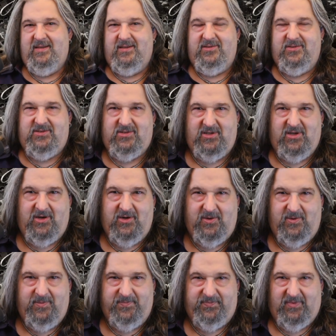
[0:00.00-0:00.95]

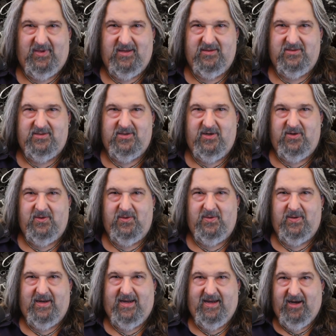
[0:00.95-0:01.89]
So
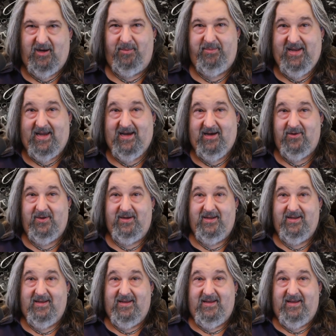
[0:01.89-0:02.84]
help me out
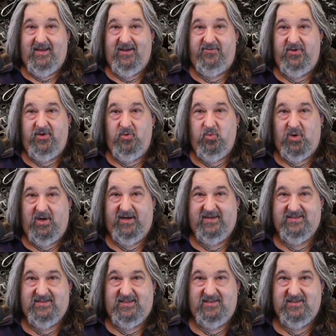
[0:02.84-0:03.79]
if you want to
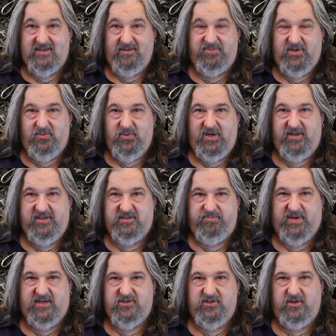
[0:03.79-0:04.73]
see something really
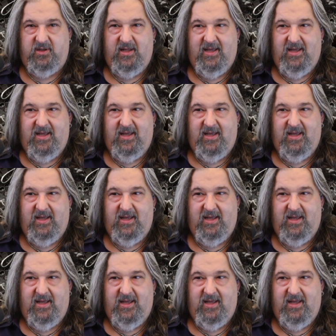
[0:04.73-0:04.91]
special.